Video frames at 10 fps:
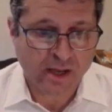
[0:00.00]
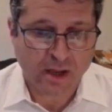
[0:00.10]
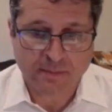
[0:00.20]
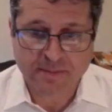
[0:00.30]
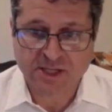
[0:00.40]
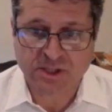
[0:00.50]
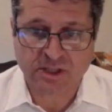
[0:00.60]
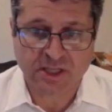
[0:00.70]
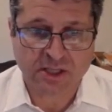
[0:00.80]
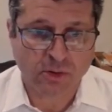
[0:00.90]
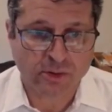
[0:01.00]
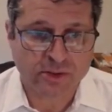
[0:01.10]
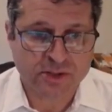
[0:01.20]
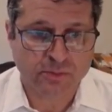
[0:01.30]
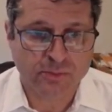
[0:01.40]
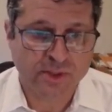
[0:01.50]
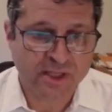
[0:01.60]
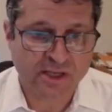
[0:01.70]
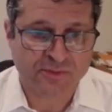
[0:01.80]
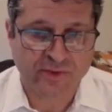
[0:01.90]
I mentioned in order to
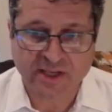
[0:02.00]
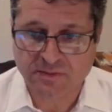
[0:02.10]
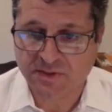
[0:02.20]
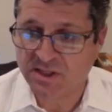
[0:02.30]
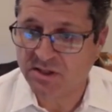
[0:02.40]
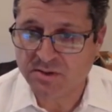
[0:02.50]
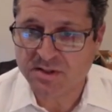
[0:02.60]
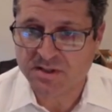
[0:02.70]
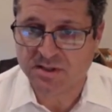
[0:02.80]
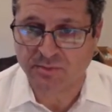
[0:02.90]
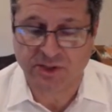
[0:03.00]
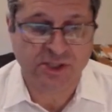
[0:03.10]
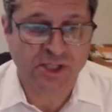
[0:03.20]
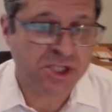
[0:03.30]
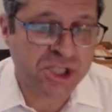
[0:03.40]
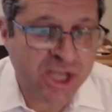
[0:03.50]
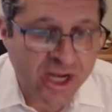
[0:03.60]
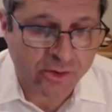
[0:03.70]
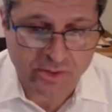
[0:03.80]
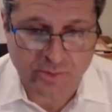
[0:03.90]
really effectively use the software, you need to
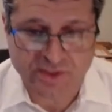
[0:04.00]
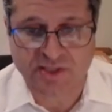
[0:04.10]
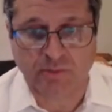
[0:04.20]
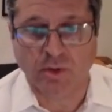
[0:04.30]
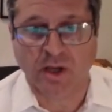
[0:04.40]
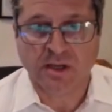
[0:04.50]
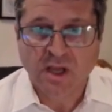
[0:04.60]
share it with someone.